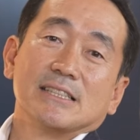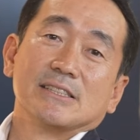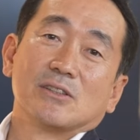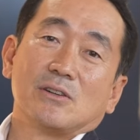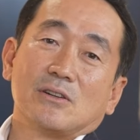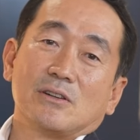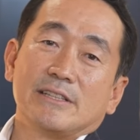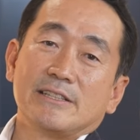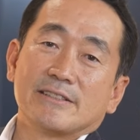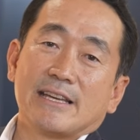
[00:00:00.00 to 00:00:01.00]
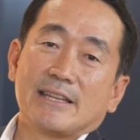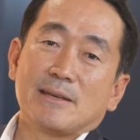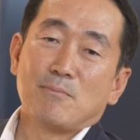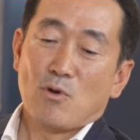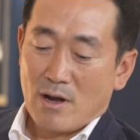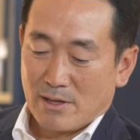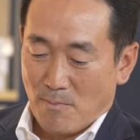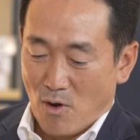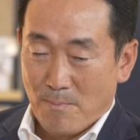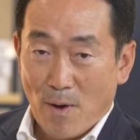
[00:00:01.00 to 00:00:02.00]
So it is getting more and
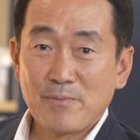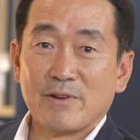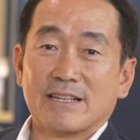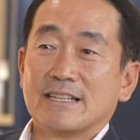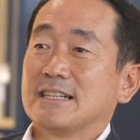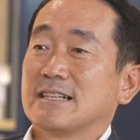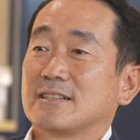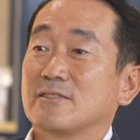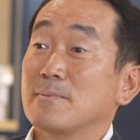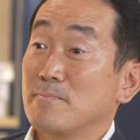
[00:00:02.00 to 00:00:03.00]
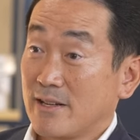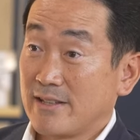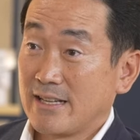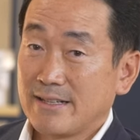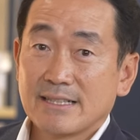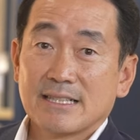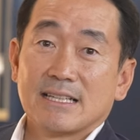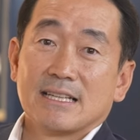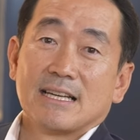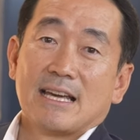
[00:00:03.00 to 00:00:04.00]
more popular, green building.
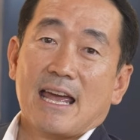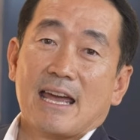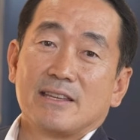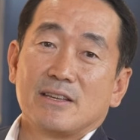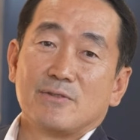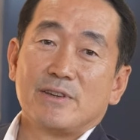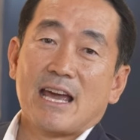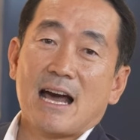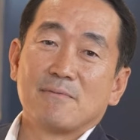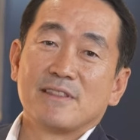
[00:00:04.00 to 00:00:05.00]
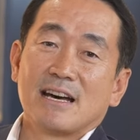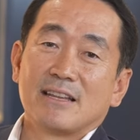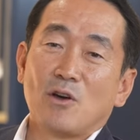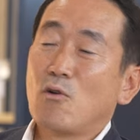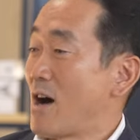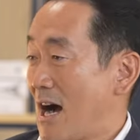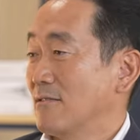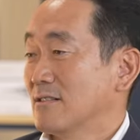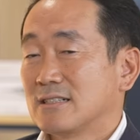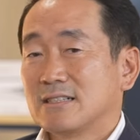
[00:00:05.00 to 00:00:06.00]
And we have the know-how